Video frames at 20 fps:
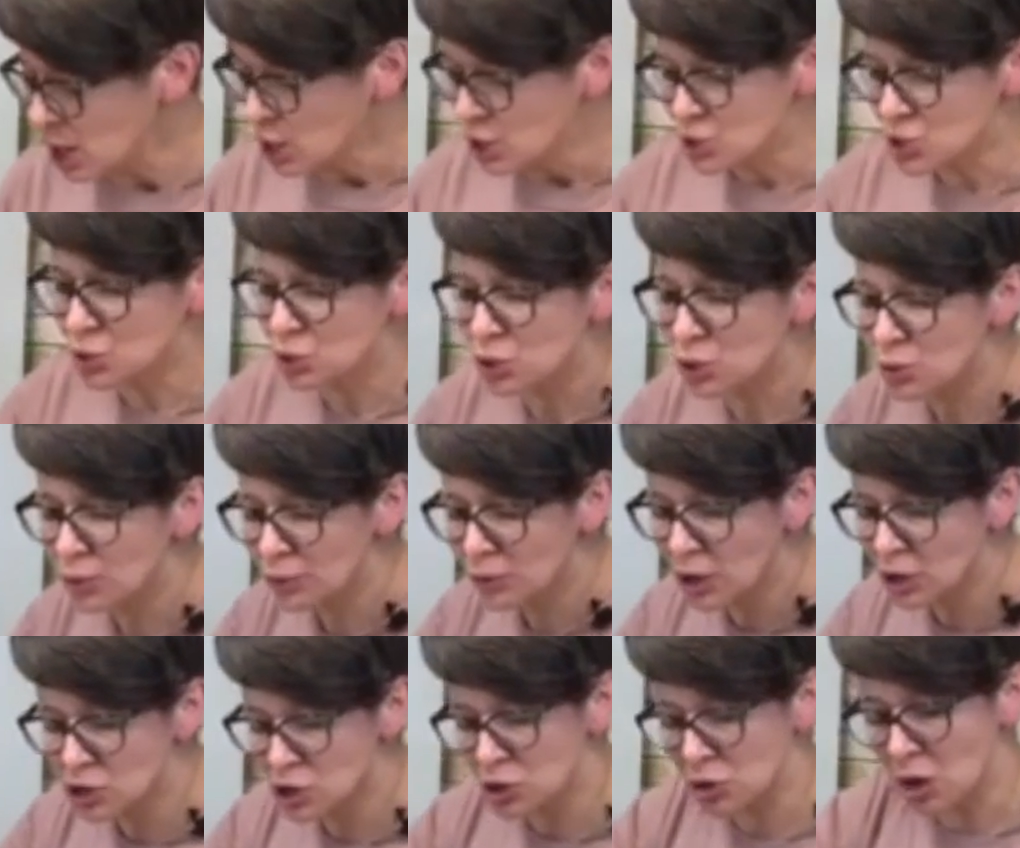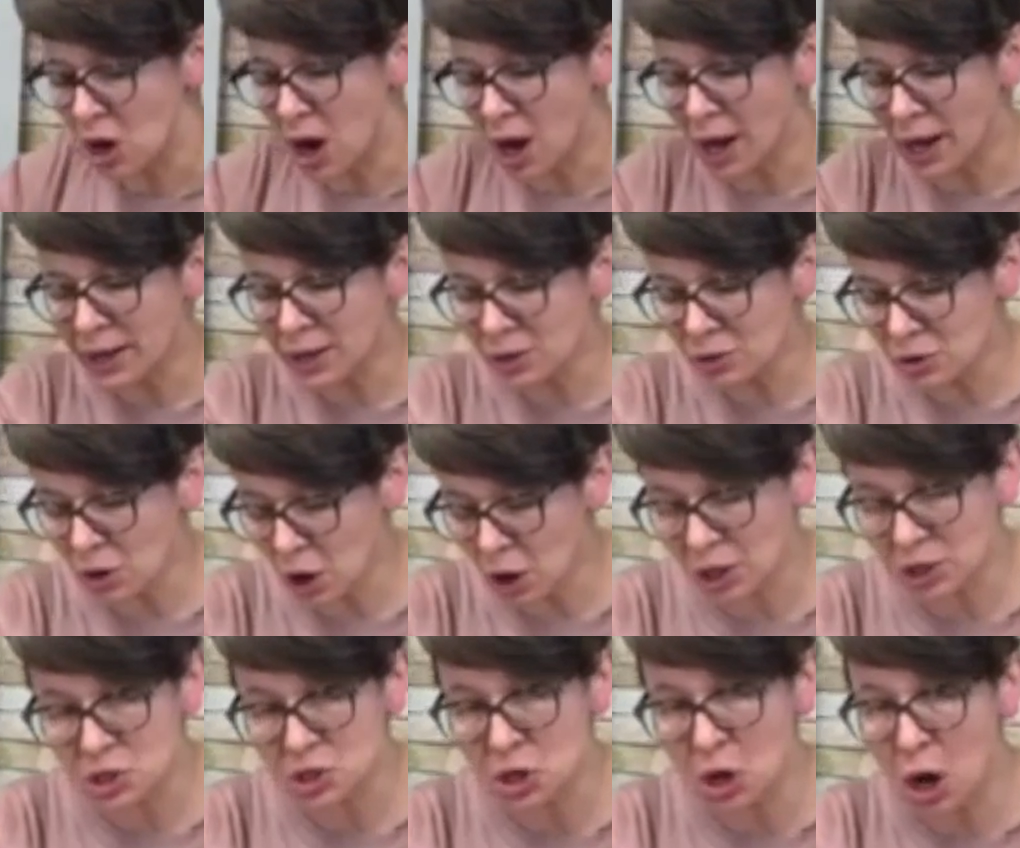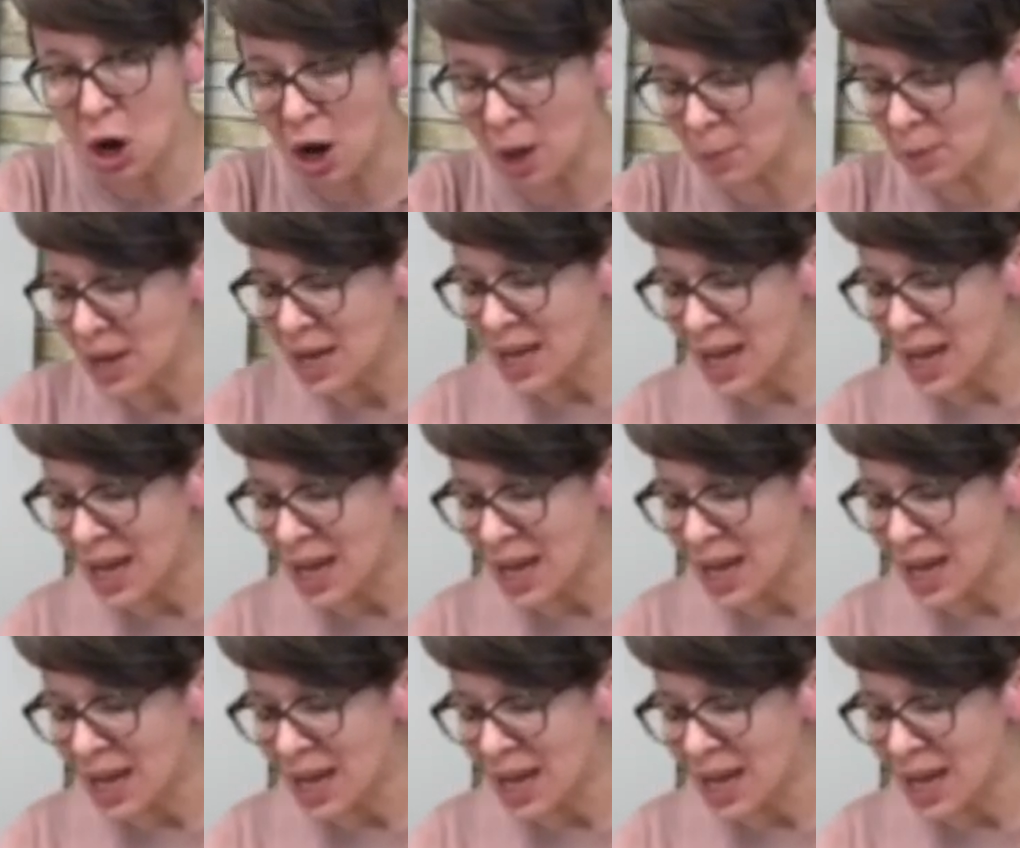So you've got your iron on top